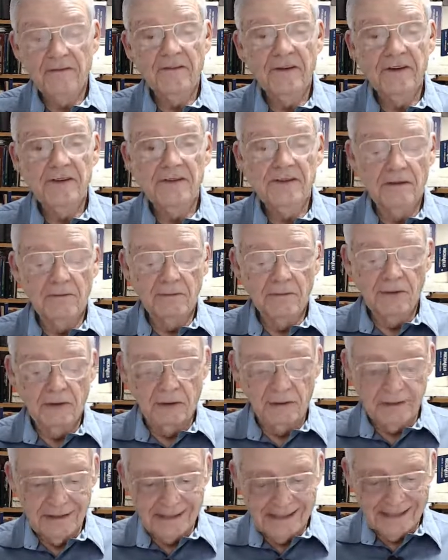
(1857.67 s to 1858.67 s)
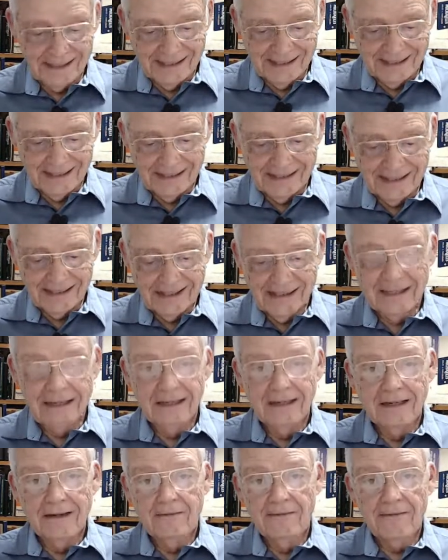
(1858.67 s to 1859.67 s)
fishing boats
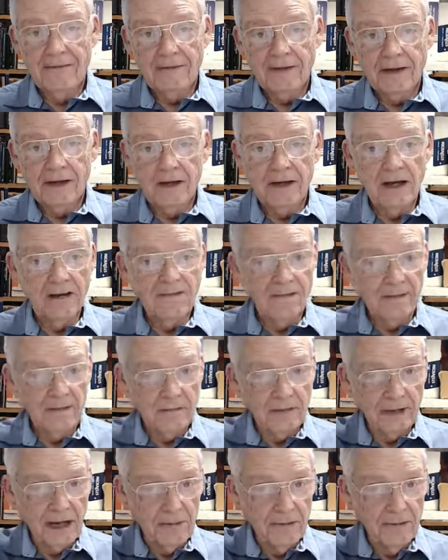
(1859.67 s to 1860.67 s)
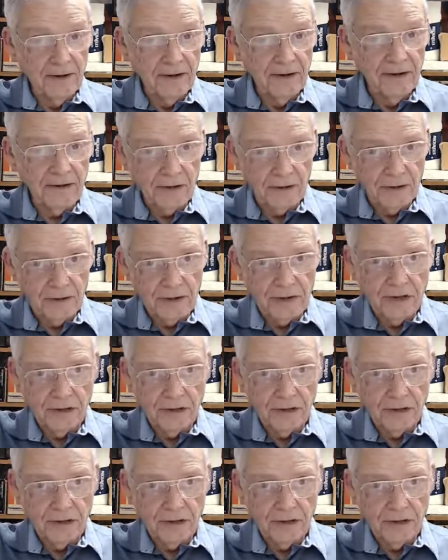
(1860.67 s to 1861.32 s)
that came from Tiberias, which was